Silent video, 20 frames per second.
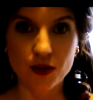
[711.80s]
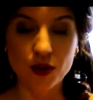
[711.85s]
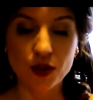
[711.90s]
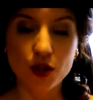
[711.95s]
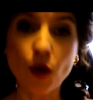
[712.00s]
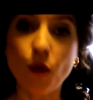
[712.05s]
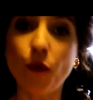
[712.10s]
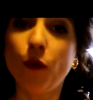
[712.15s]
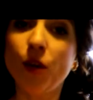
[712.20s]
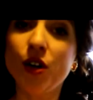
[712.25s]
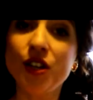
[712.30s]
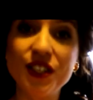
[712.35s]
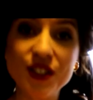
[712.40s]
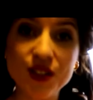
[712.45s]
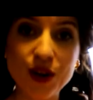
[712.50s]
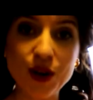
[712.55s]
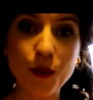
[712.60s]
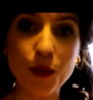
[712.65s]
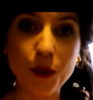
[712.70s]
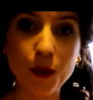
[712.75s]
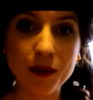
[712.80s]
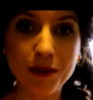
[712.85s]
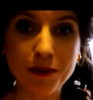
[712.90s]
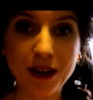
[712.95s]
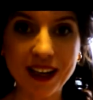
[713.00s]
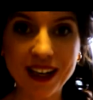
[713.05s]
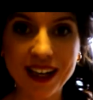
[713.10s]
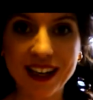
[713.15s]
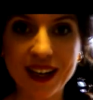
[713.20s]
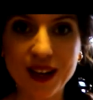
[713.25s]
So for dessert, we'll be
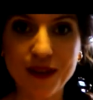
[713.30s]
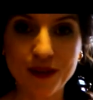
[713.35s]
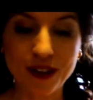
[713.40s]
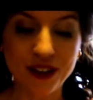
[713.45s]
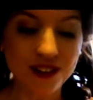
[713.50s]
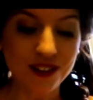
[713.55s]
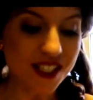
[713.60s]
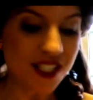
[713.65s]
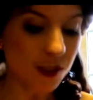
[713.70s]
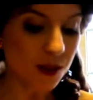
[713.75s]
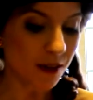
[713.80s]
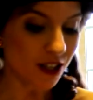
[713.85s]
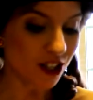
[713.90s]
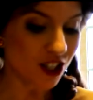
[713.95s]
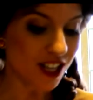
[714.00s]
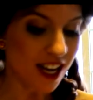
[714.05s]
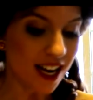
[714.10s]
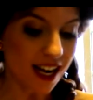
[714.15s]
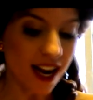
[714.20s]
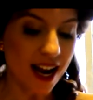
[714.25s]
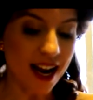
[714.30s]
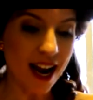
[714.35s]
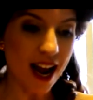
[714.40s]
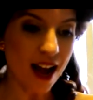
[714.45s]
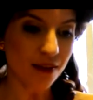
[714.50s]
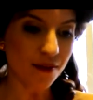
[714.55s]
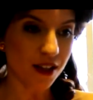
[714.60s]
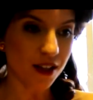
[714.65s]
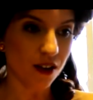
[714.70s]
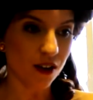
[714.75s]
making a vanilla sponge cake. I
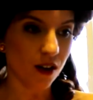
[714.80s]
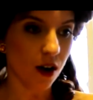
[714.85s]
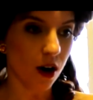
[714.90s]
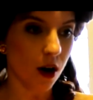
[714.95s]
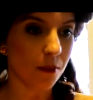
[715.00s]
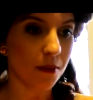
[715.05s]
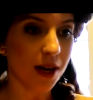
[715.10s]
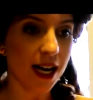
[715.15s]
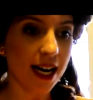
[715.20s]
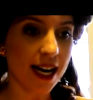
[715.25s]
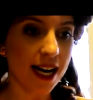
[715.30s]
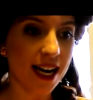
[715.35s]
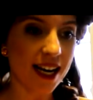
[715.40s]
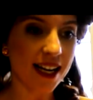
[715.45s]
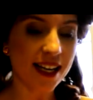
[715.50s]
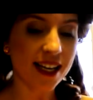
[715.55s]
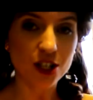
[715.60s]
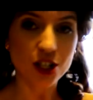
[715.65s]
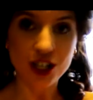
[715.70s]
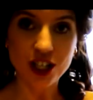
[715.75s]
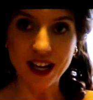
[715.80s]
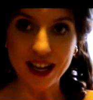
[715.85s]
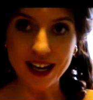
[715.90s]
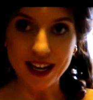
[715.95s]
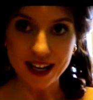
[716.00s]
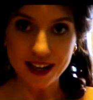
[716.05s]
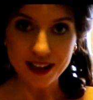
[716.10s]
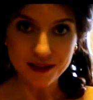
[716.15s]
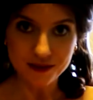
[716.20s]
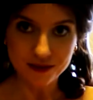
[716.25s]
have here my
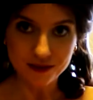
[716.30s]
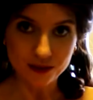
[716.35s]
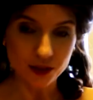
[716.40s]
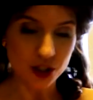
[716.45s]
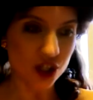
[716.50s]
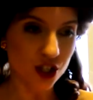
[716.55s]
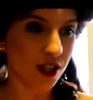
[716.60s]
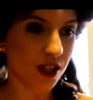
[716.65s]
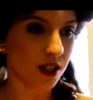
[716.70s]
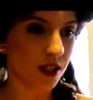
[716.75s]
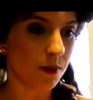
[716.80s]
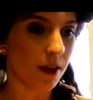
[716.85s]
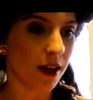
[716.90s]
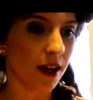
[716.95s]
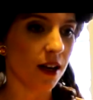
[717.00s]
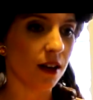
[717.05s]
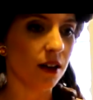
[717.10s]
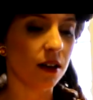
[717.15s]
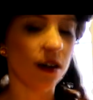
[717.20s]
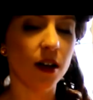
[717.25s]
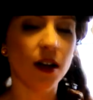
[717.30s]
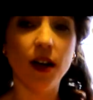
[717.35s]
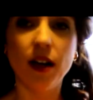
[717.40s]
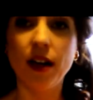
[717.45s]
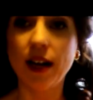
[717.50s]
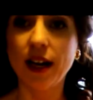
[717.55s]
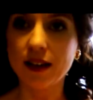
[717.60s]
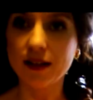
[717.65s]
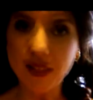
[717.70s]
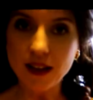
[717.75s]
KitchenAid, which has been
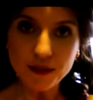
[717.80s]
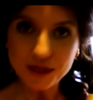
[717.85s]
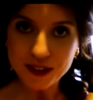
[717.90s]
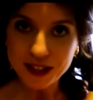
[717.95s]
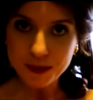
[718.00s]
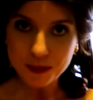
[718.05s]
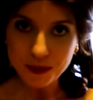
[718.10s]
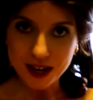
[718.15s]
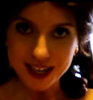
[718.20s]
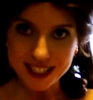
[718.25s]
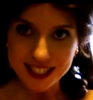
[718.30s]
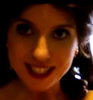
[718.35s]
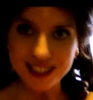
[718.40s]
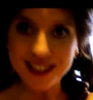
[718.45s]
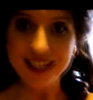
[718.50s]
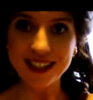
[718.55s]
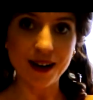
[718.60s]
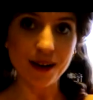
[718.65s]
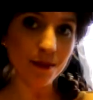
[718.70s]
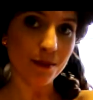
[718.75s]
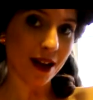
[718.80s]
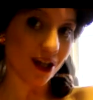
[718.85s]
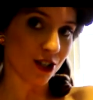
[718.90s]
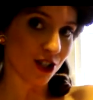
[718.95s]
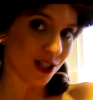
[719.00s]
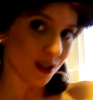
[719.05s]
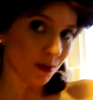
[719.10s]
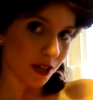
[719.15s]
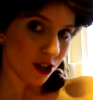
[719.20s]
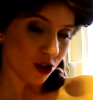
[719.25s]
a lovely present, and it
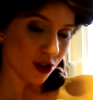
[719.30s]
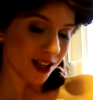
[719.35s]
matches my